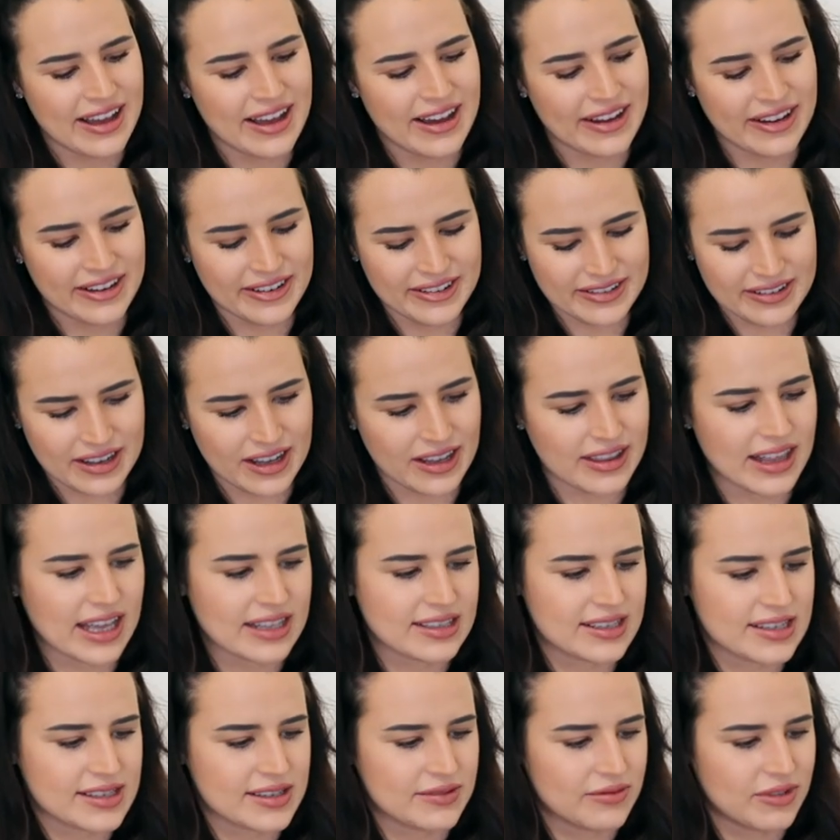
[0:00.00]
Oh, that
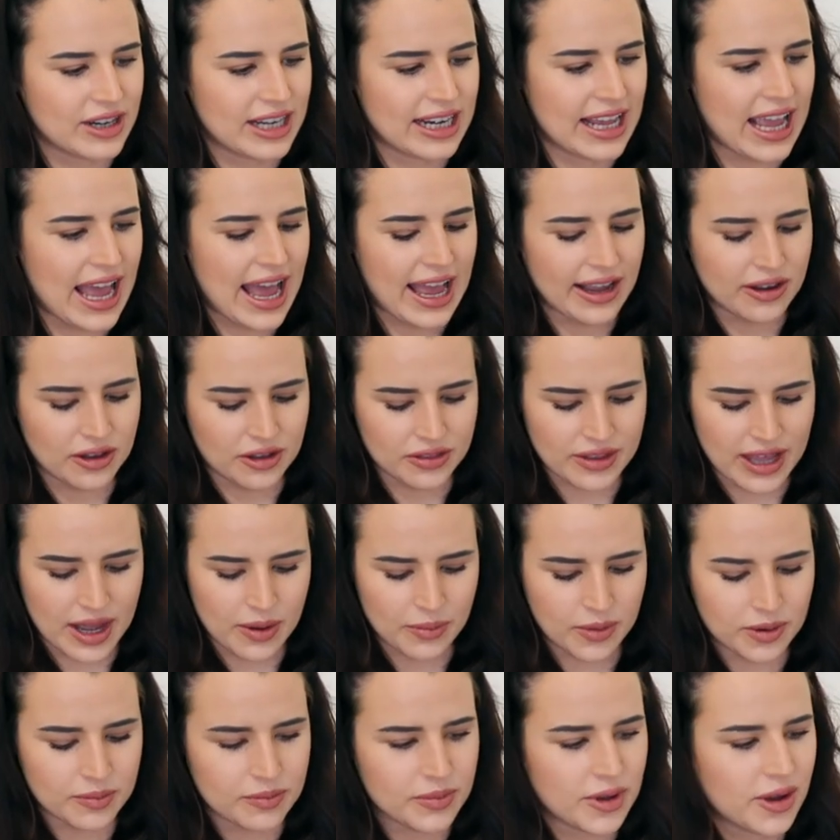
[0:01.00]
doesn't really hang on
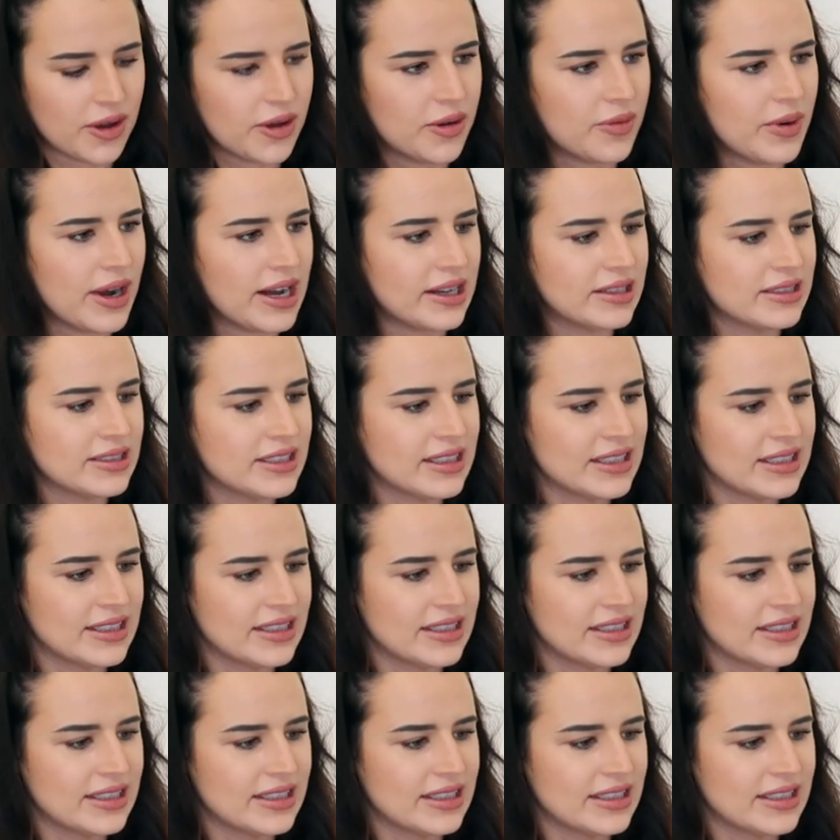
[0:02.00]
that one, but oh well.